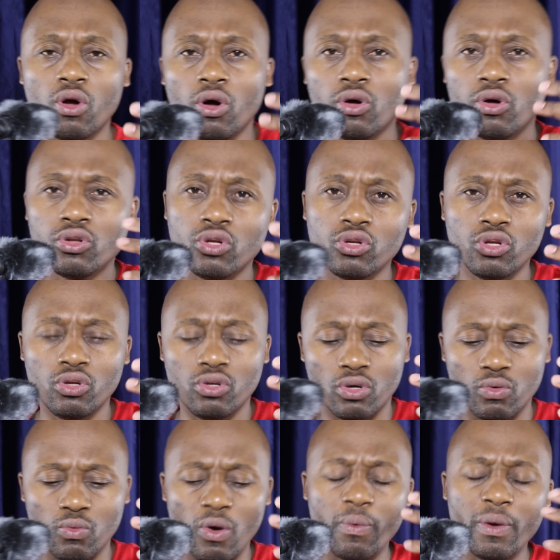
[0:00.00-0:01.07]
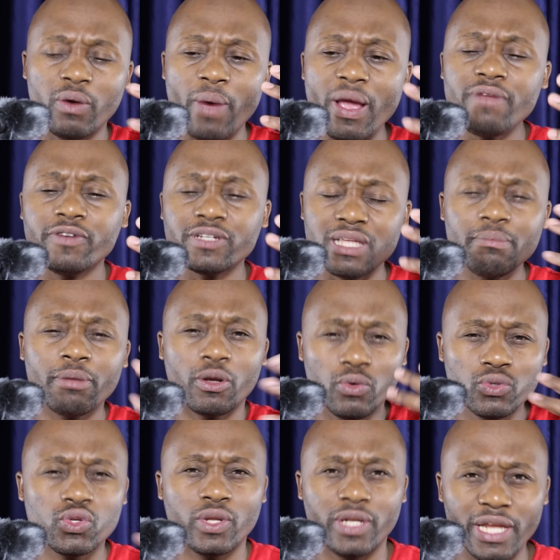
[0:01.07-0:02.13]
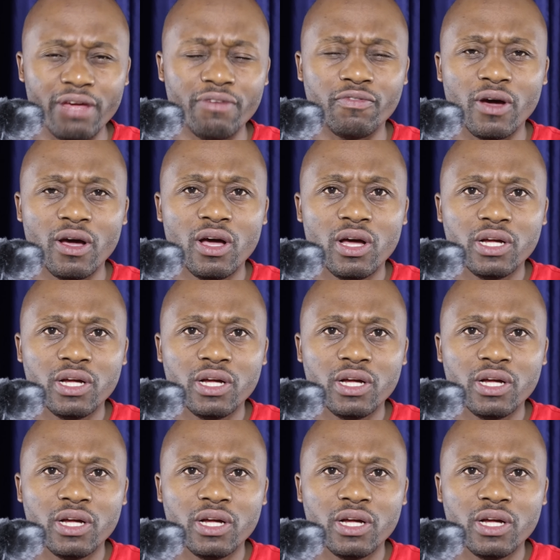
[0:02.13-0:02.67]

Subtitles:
We will wait for somebody who's on leave.